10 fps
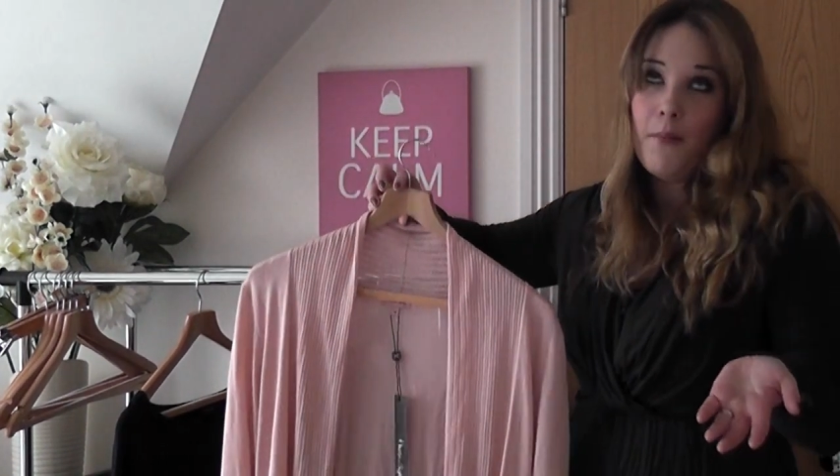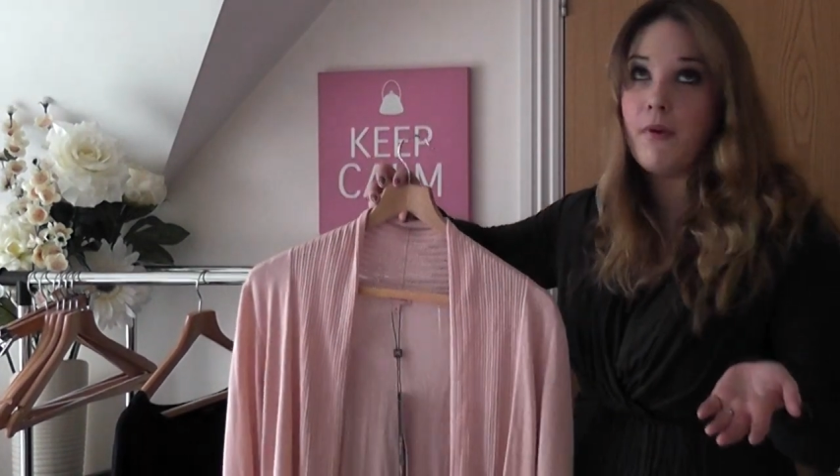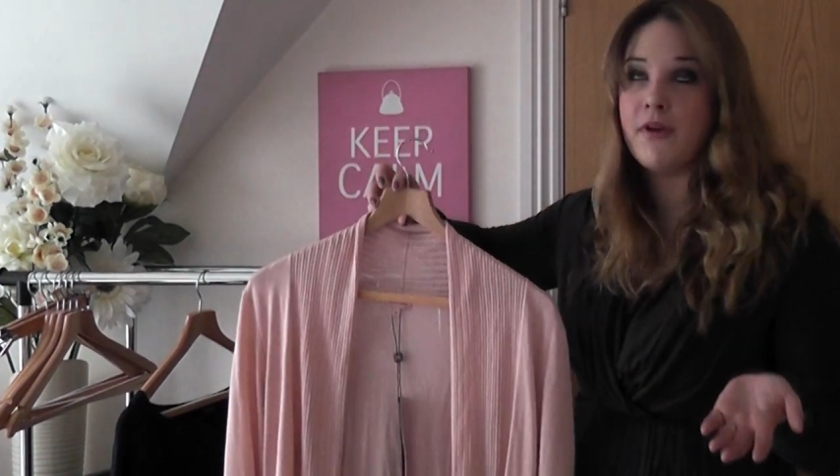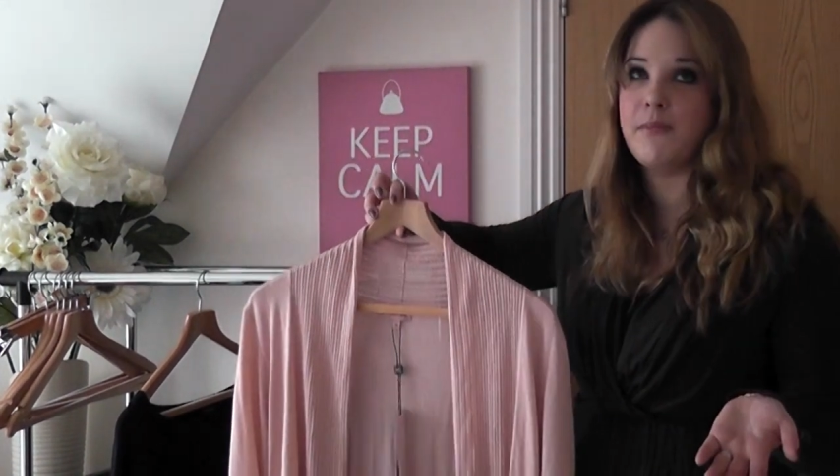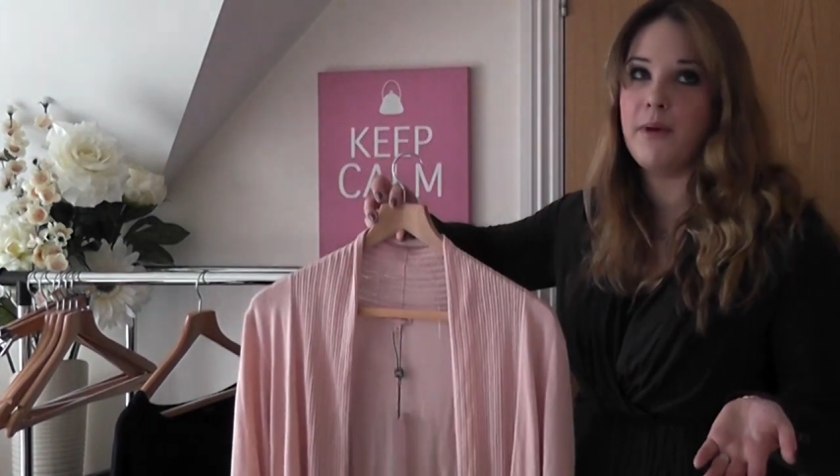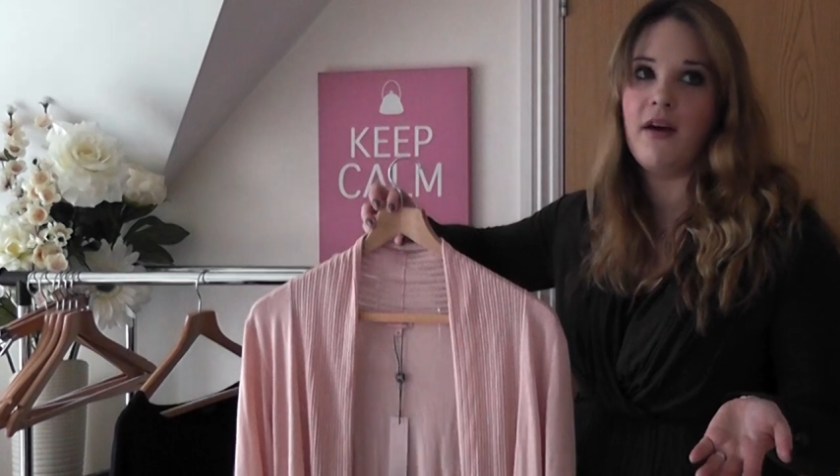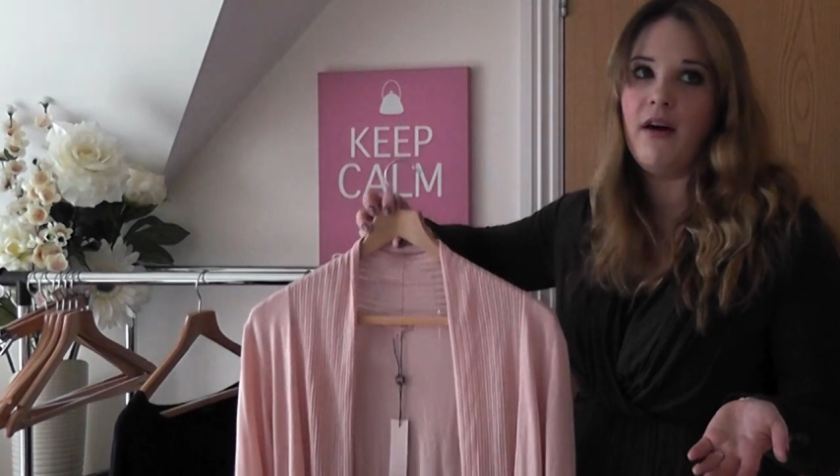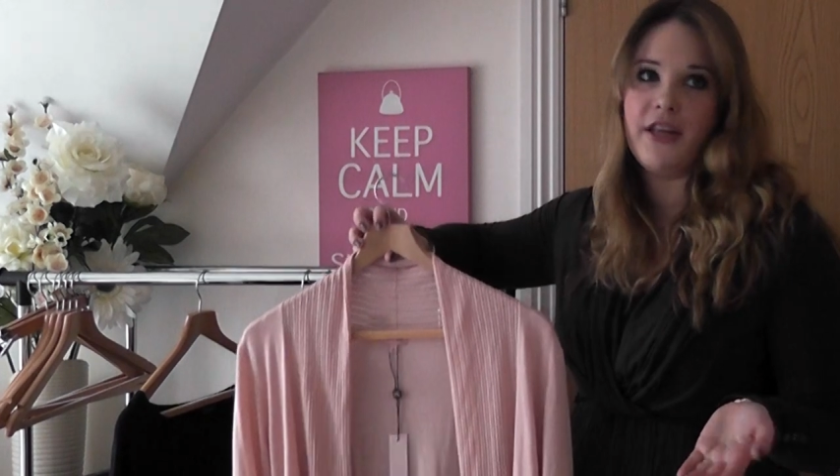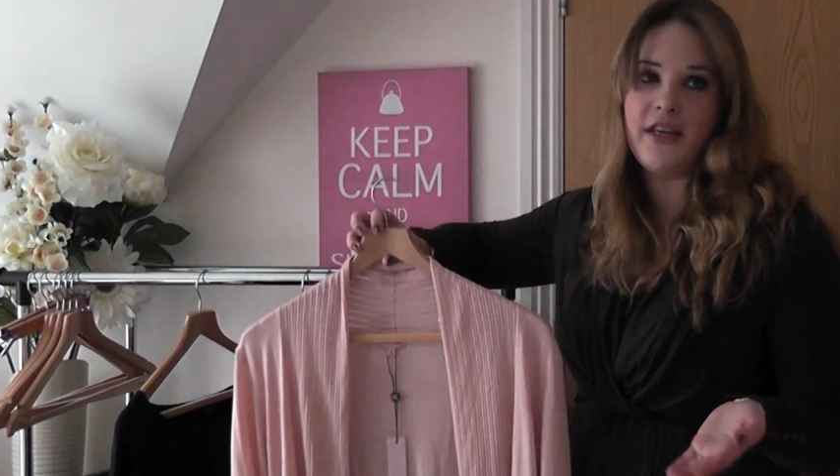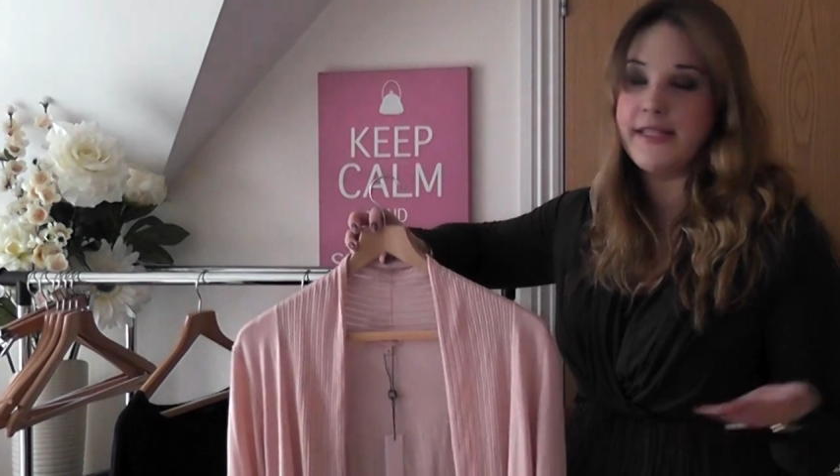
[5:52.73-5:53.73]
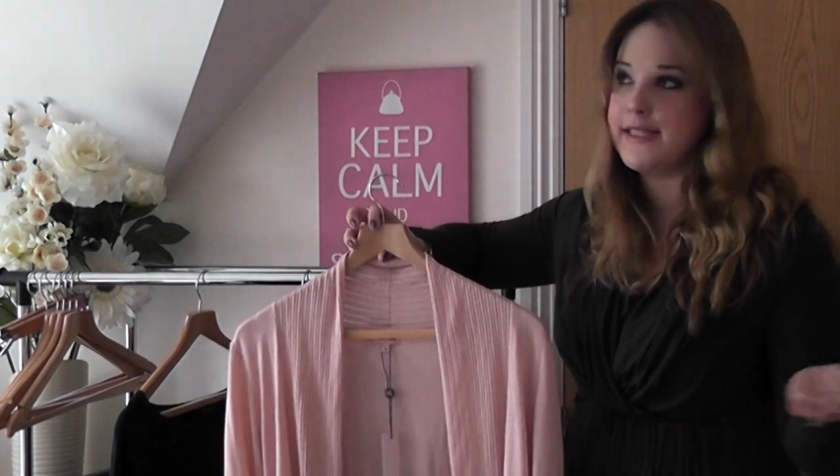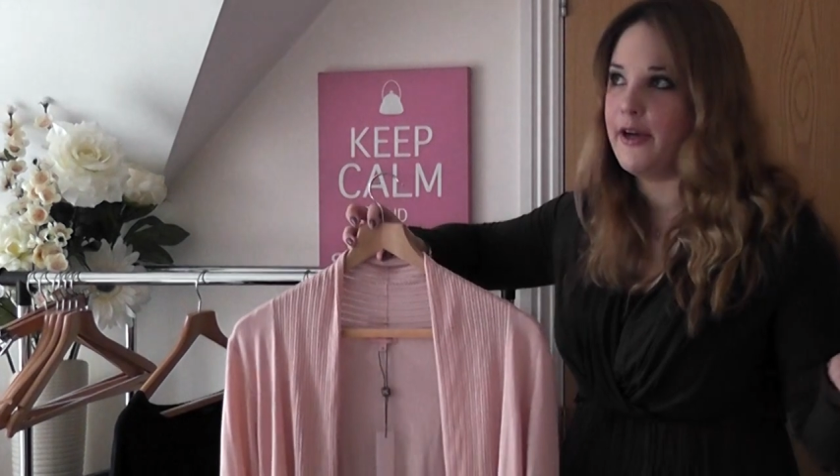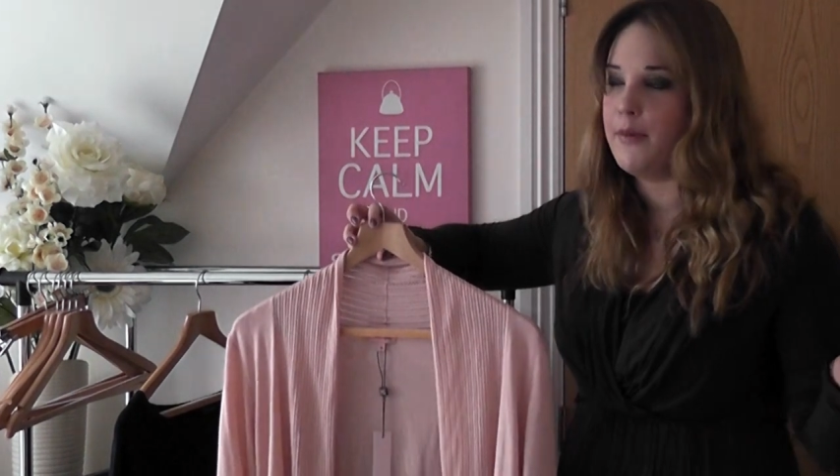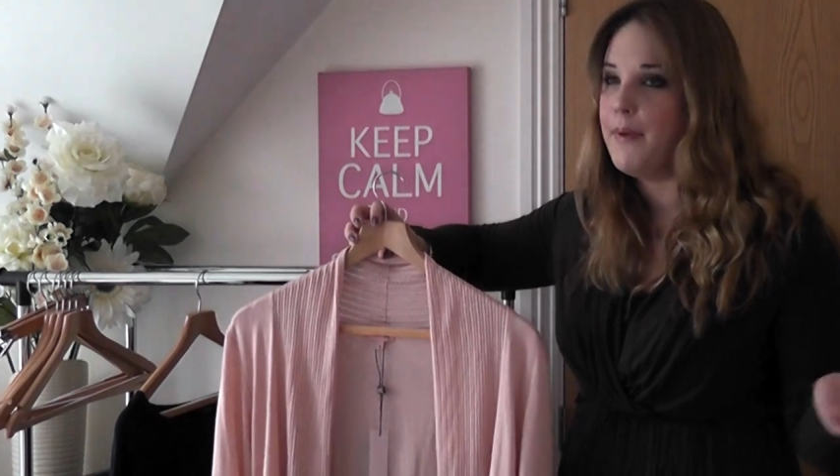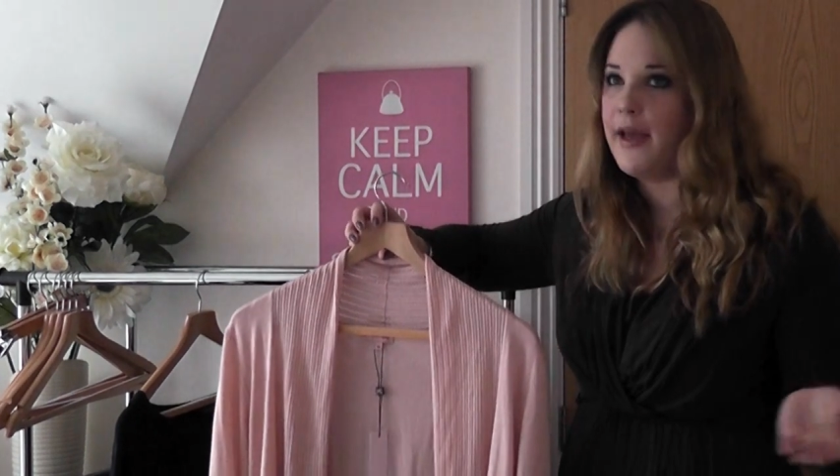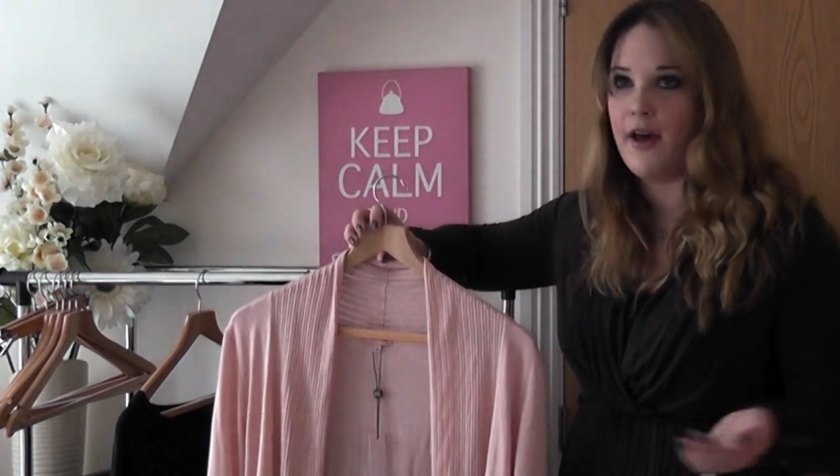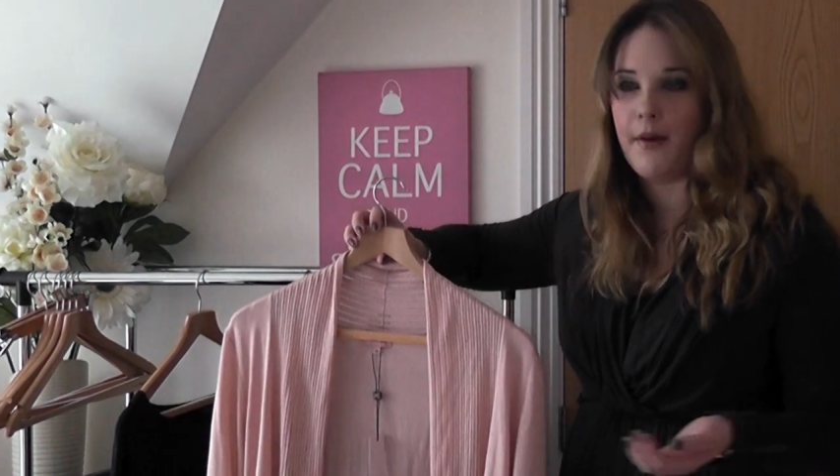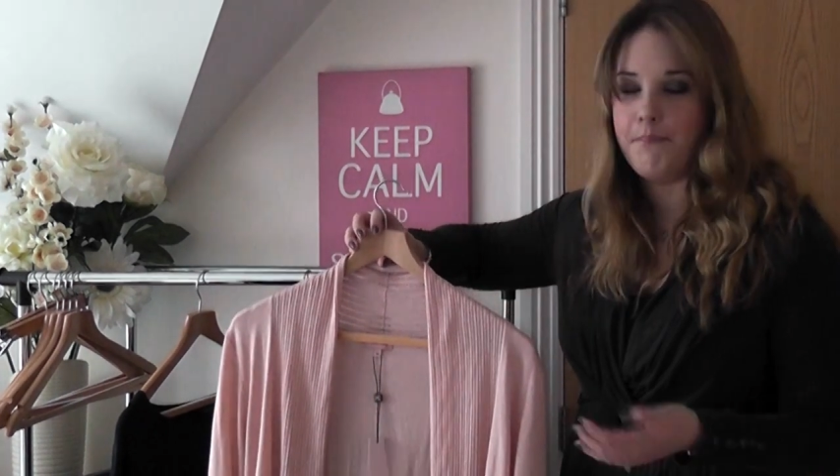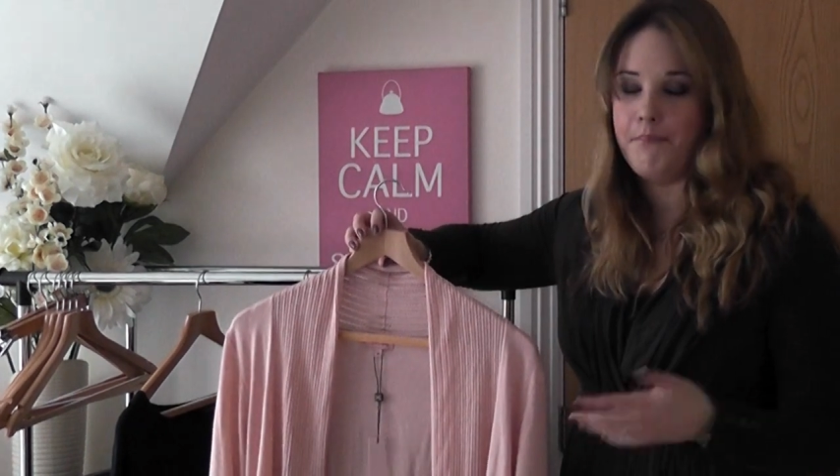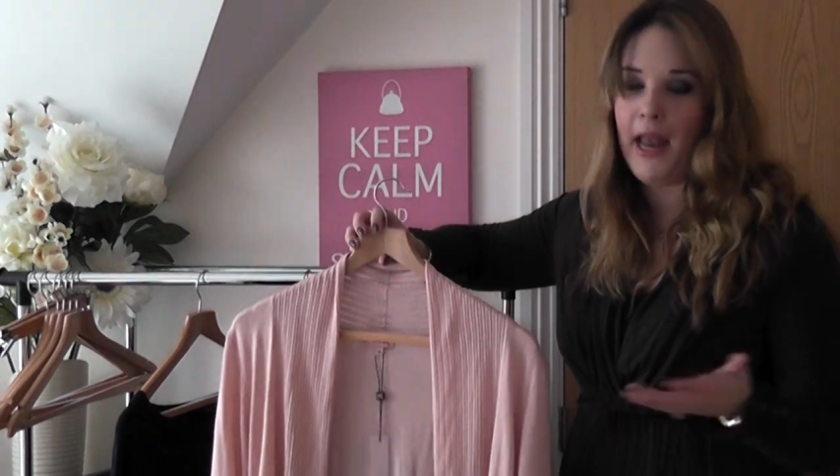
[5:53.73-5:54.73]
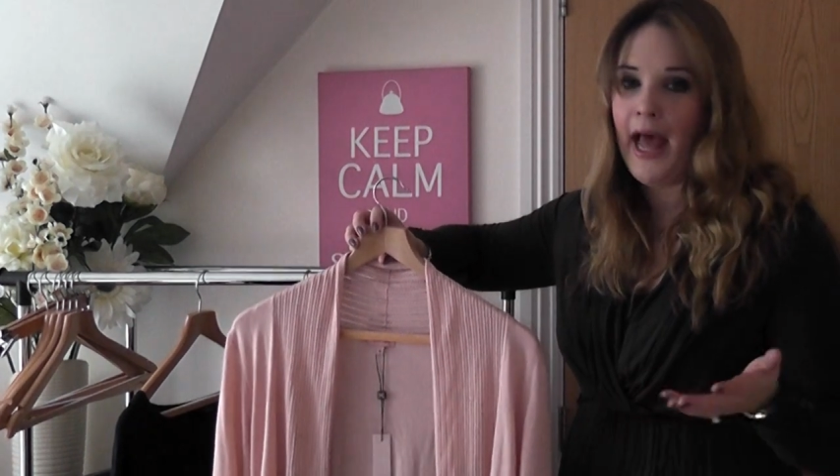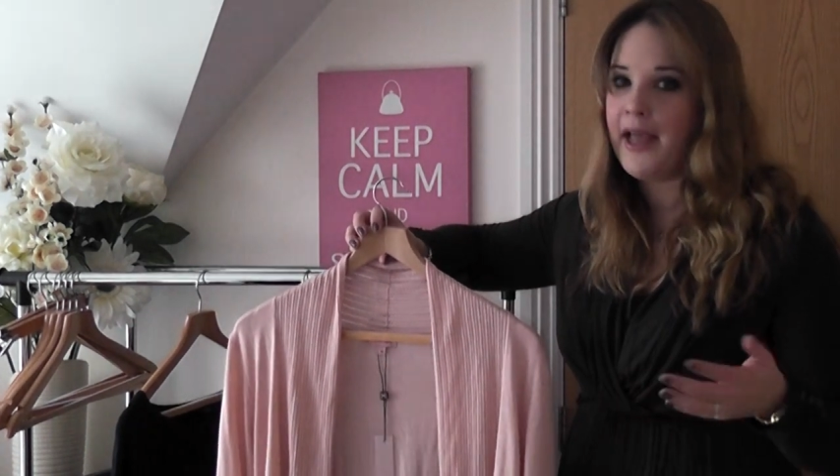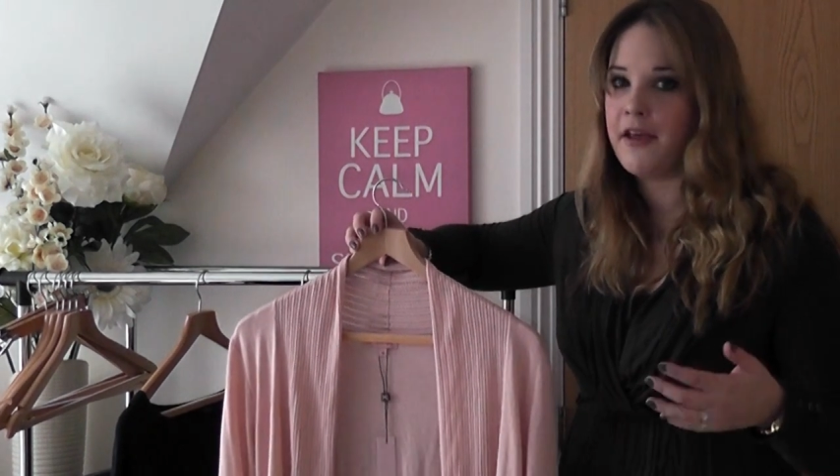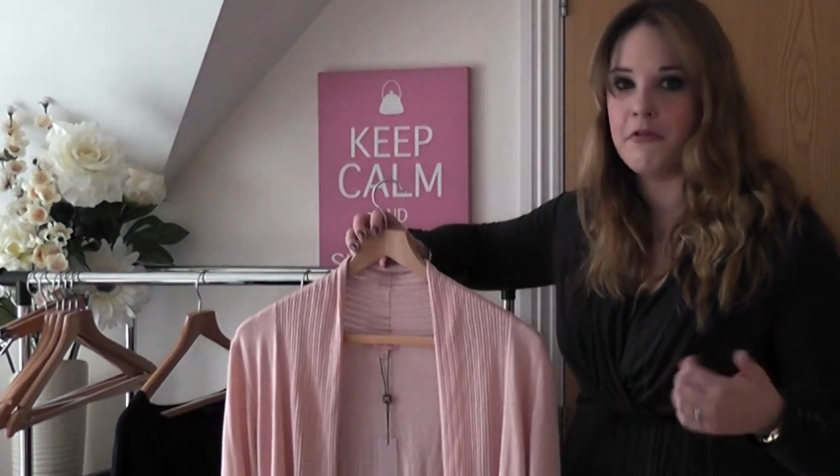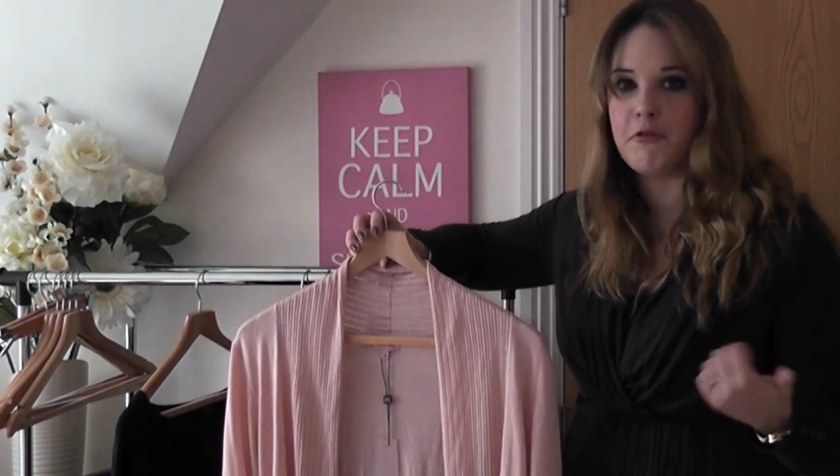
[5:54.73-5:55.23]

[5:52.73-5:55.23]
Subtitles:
Most of my cardigans, I admit, are black,